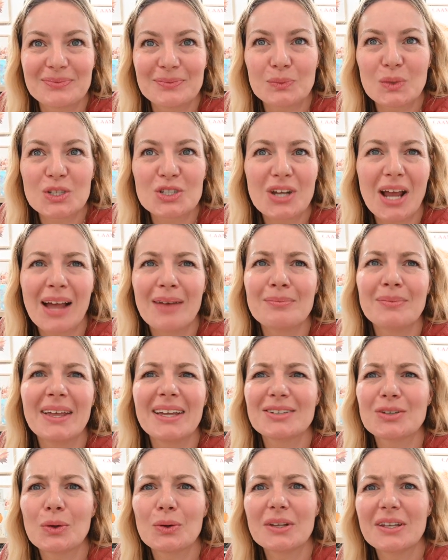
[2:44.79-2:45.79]
Which I'm
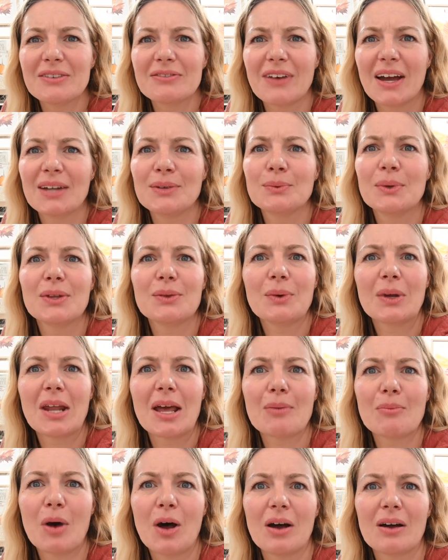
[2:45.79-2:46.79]
like totally fine with when
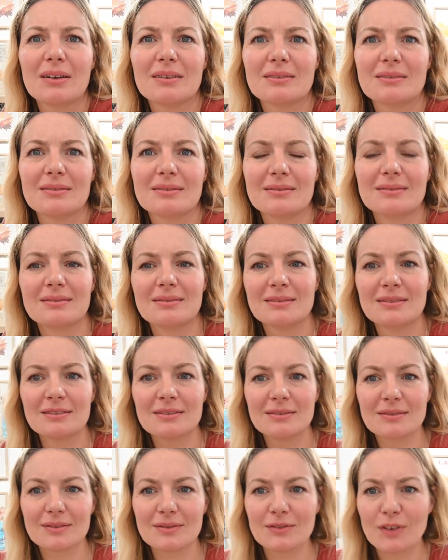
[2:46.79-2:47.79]
I'm on
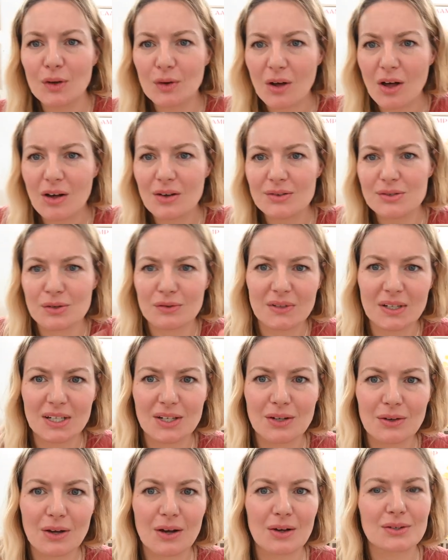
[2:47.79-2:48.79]
phone calls or
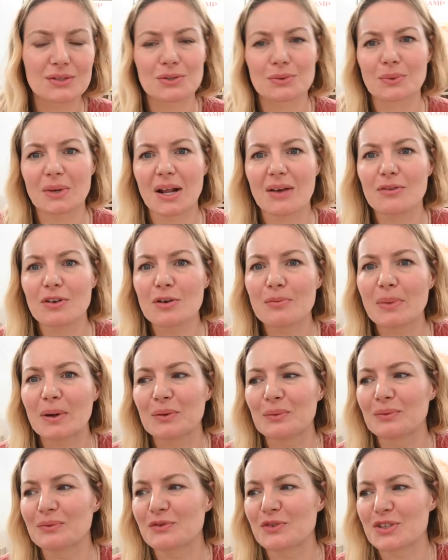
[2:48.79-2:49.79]
video calls or whatever, but
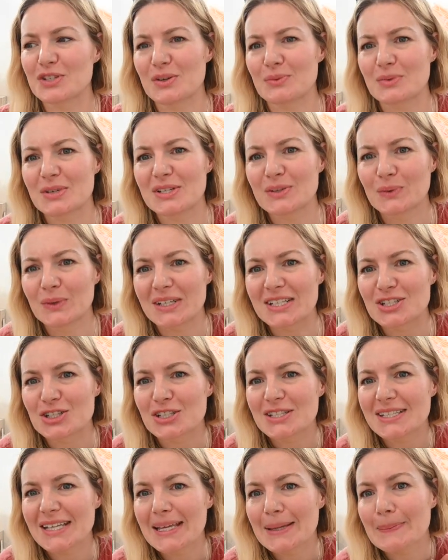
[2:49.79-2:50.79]
for some reason when it's
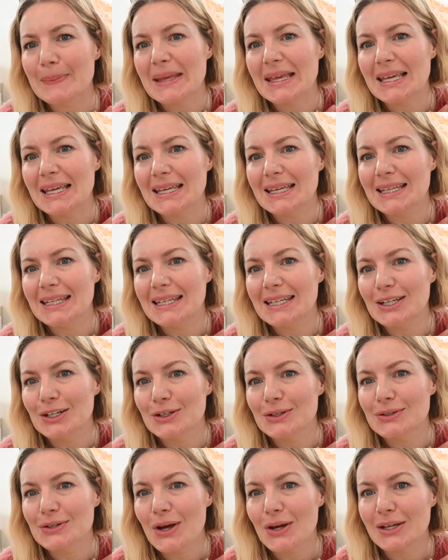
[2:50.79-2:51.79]
just like me in here
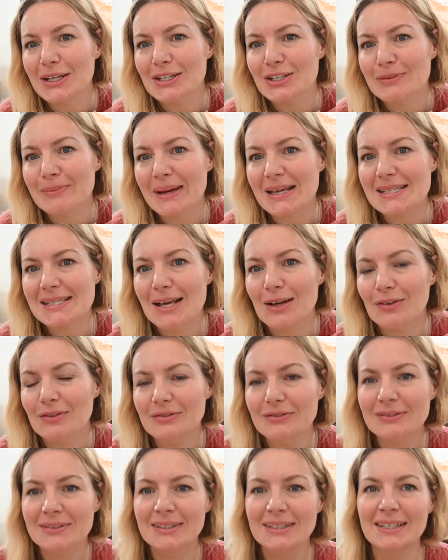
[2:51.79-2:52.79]
talking to myself,
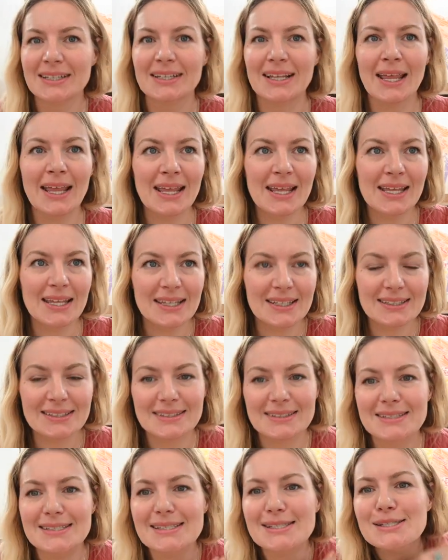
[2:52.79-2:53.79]

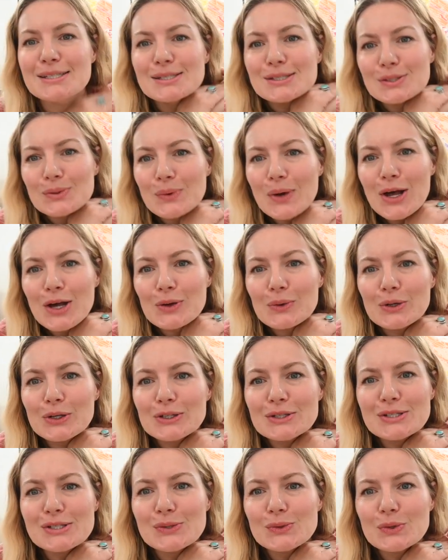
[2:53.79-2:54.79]
it's so
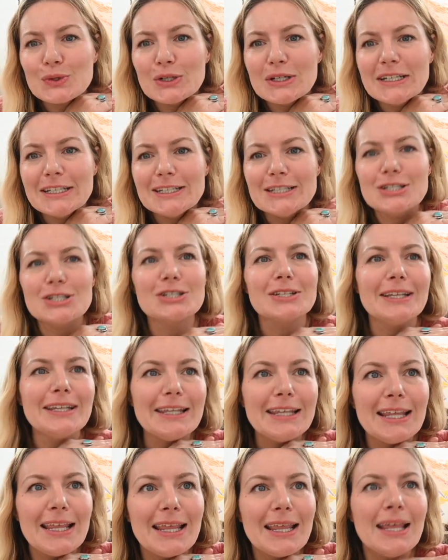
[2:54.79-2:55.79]
awkward, so cringe.
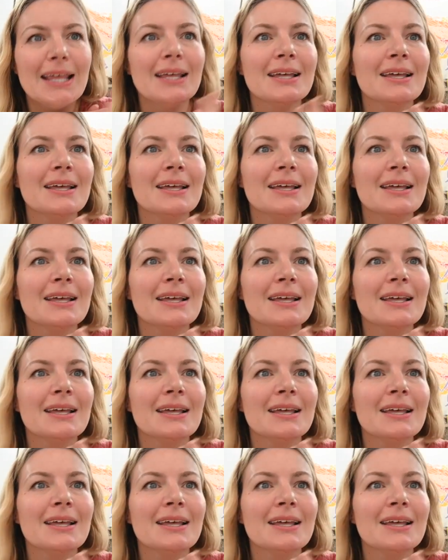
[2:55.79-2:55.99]
Ugh.